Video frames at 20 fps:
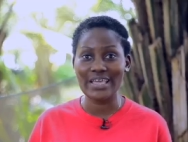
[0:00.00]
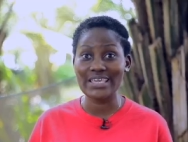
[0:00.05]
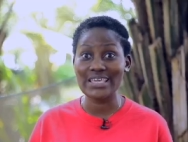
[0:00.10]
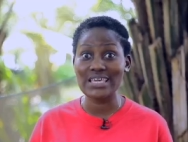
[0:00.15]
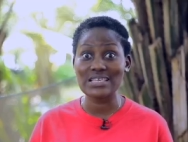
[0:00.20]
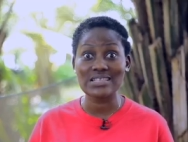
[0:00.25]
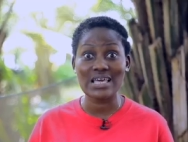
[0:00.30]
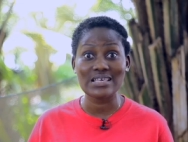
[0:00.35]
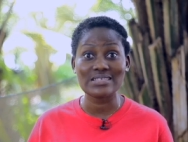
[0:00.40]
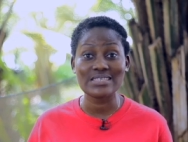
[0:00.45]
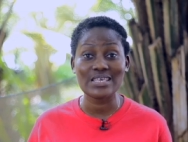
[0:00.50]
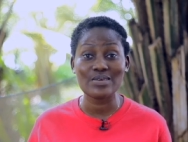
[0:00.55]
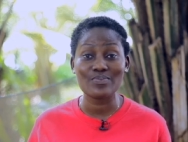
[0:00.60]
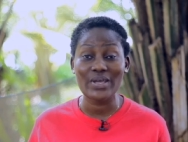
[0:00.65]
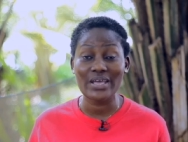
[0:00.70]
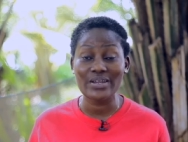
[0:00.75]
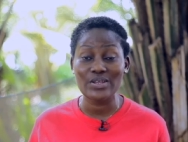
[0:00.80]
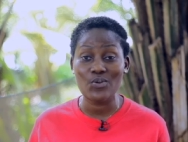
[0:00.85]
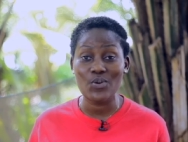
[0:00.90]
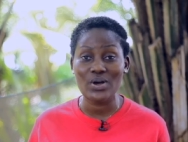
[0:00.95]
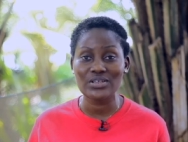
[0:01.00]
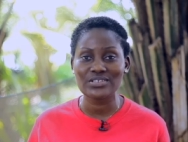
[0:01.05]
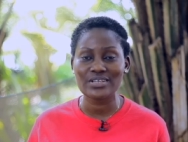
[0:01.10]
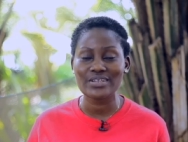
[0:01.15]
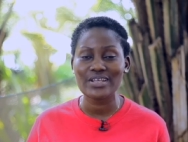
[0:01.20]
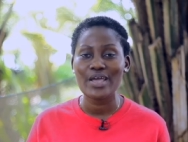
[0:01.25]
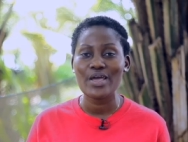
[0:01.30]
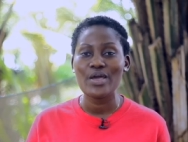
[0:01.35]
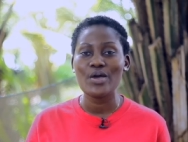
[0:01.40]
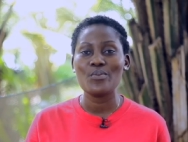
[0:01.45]
In case I skip any
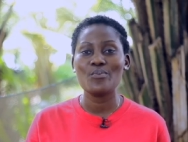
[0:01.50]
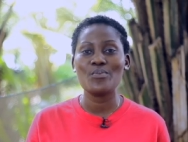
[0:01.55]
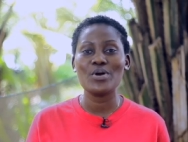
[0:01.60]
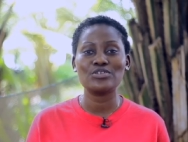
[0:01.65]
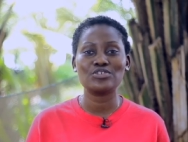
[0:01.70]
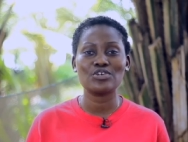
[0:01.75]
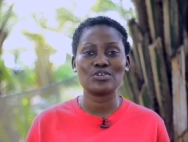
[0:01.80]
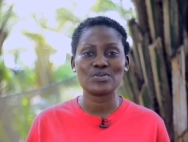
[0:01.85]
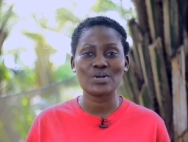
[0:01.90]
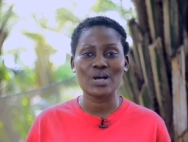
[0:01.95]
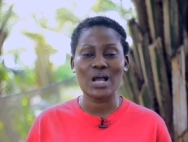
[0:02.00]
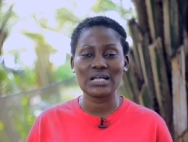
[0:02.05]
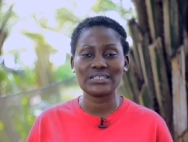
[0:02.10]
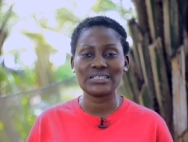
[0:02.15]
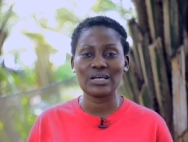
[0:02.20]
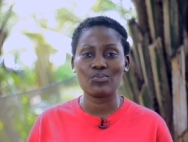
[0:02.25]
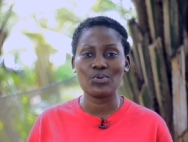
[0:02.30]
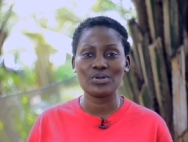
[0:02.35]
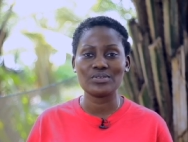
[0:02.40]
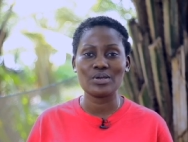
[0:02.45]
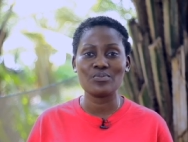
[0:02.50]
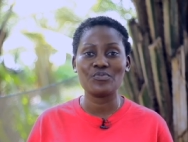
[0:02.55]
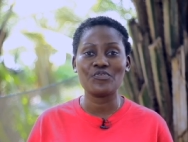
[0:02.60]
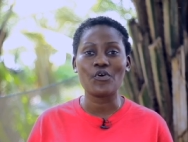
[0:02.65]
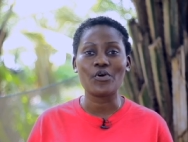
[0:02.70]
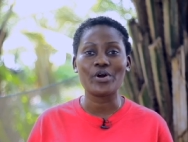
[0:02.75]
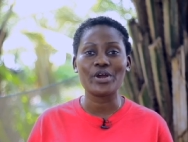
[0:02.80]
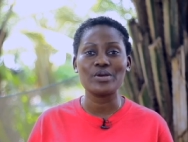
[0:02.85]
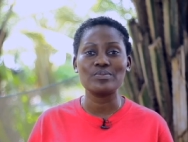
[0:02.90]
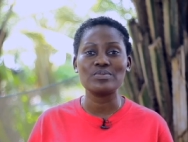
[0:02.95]
question, make sure to catch up with him
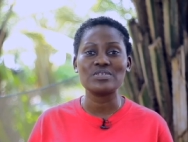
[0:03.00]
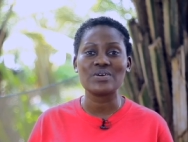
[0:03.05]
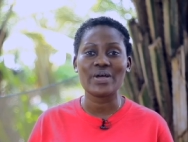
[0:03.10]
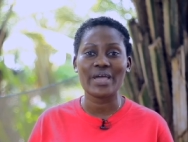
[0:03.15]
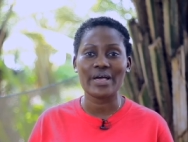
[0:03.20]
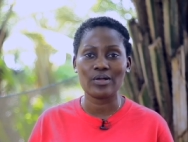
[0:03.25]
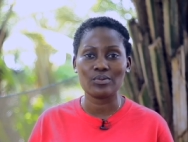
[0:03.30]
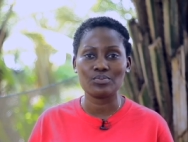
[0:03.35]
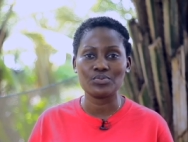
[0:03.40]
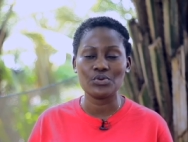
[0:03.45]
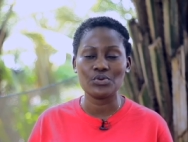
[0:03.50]
for him to help